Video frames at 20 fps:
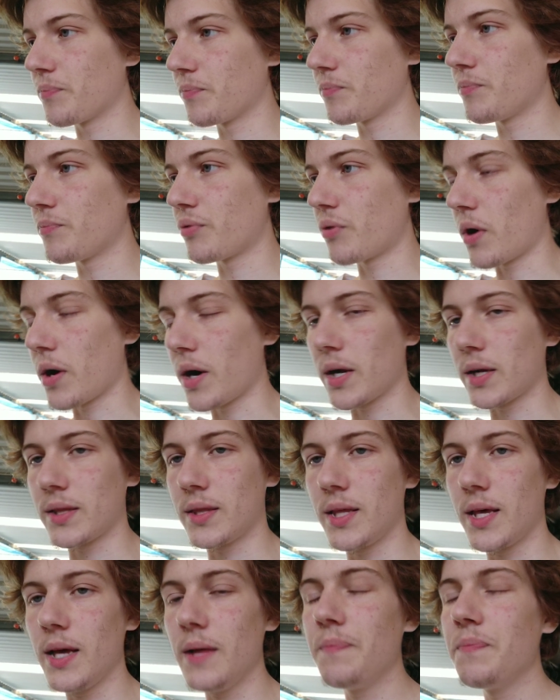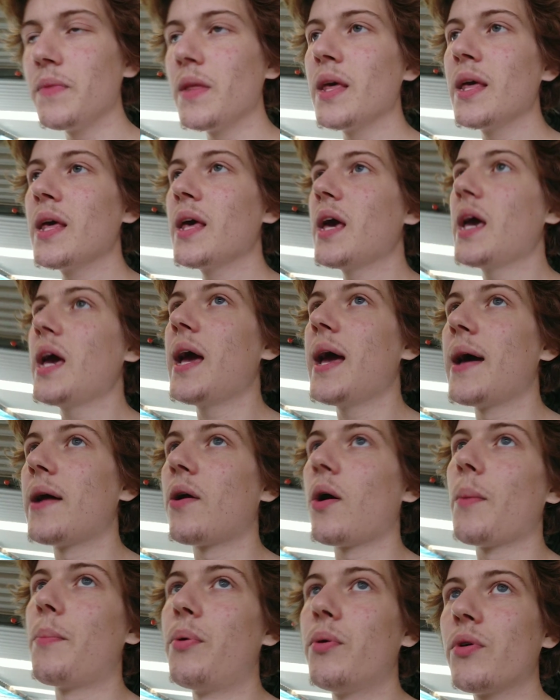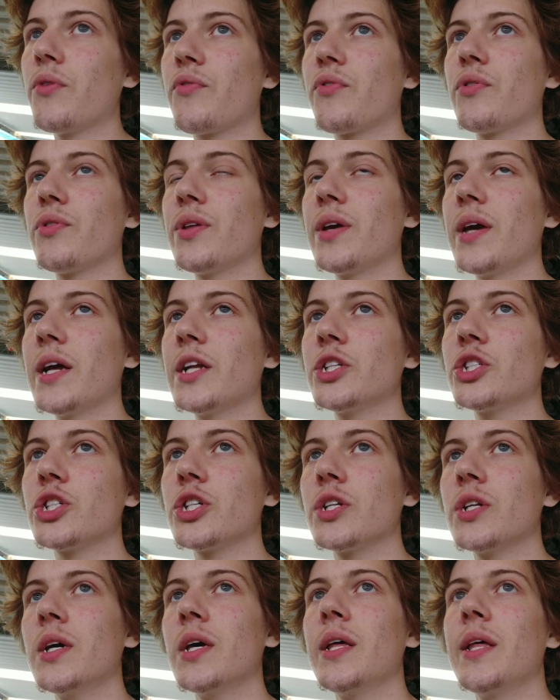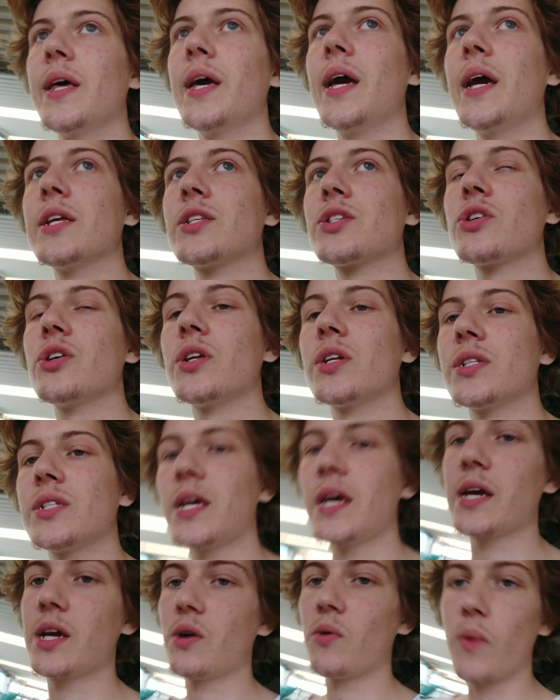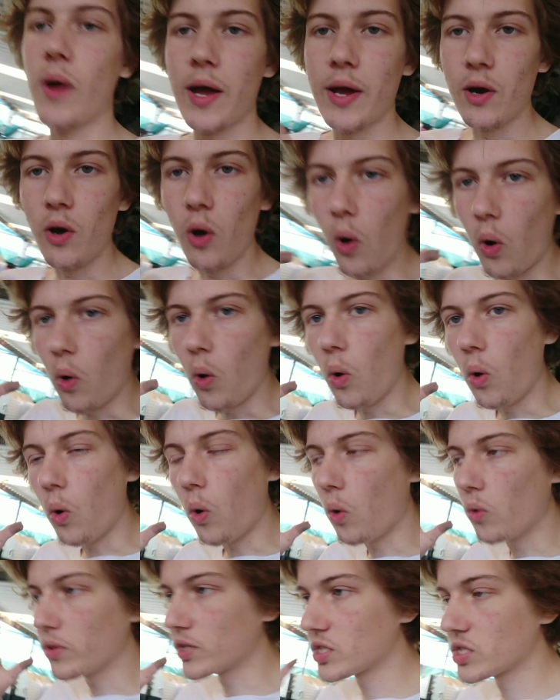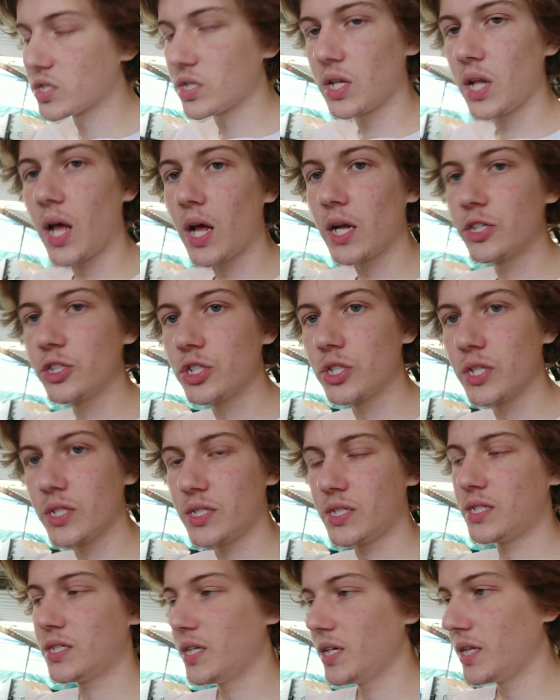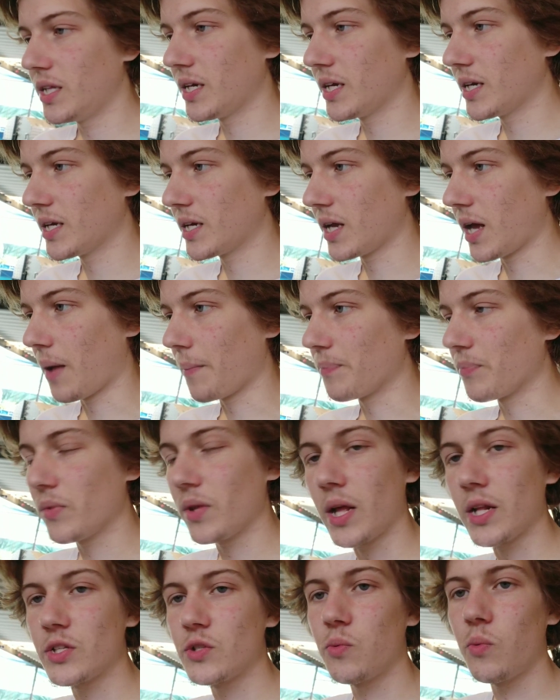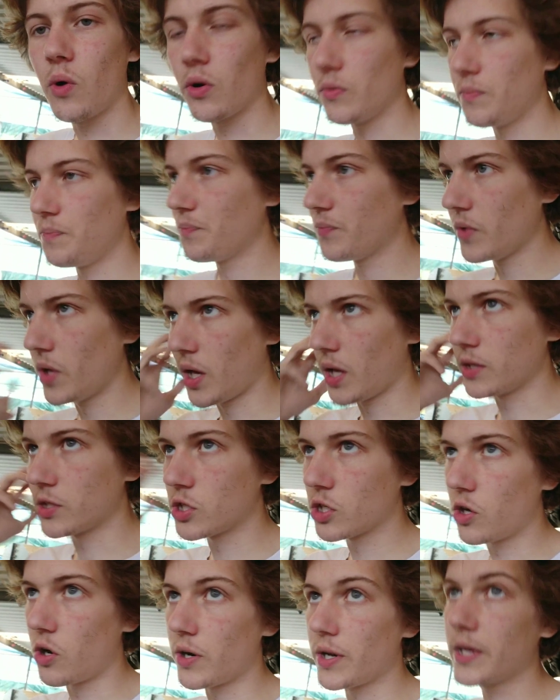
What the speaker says: product there, and I put it through the engine, it's going to take away all the sludge that's sealing it up. That's what Scotty